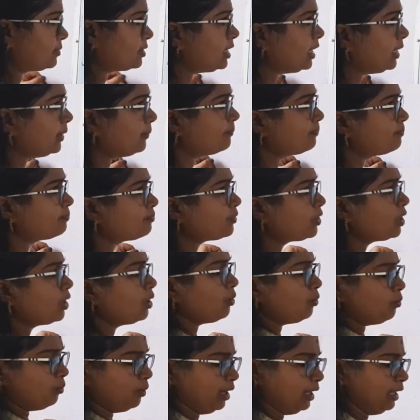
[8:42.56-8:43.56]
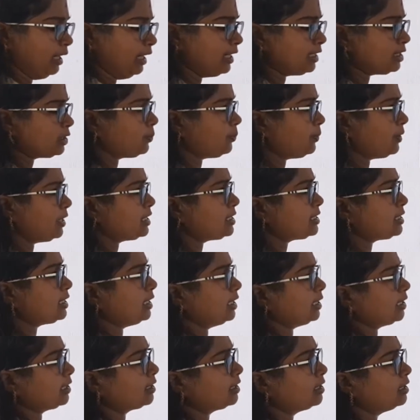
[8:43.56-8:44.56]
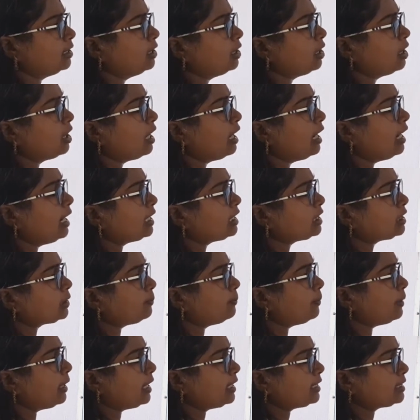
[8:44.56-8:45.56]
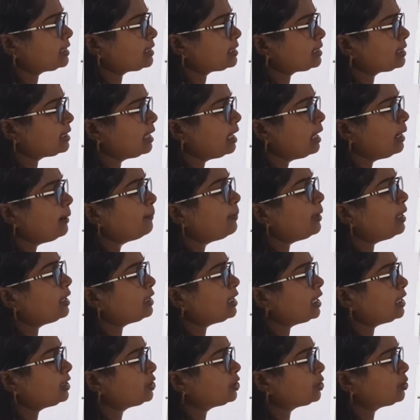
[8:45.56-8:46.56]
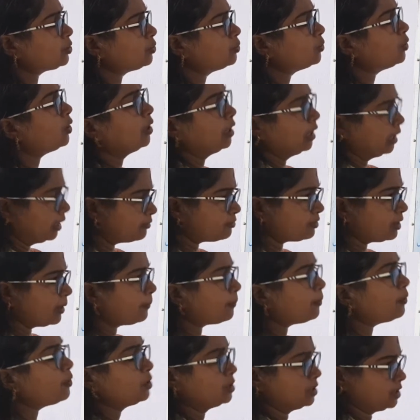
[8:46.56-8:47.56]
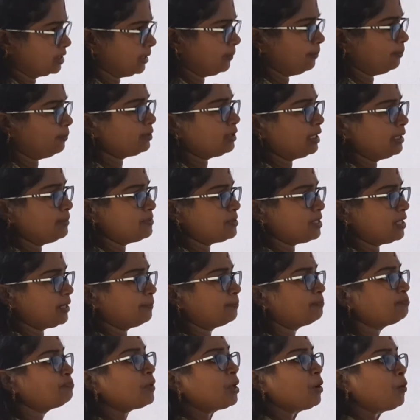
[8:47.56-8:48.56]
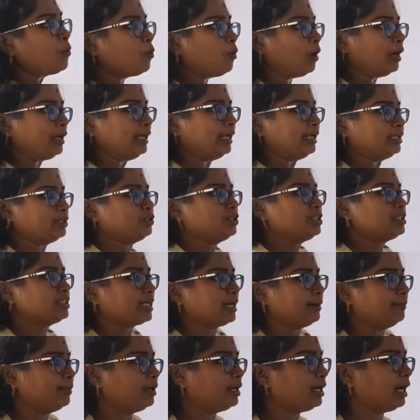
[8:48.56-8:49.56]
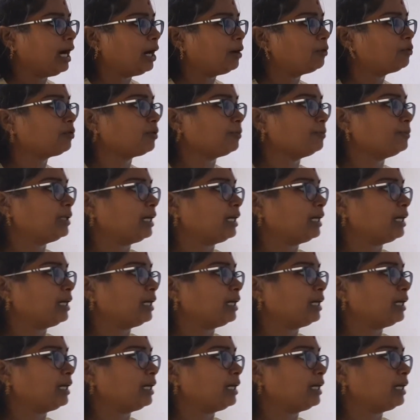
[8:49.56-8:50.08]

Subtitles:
See, one H plus here, H plus H2O. If suppose I'm saying one H is coming out from the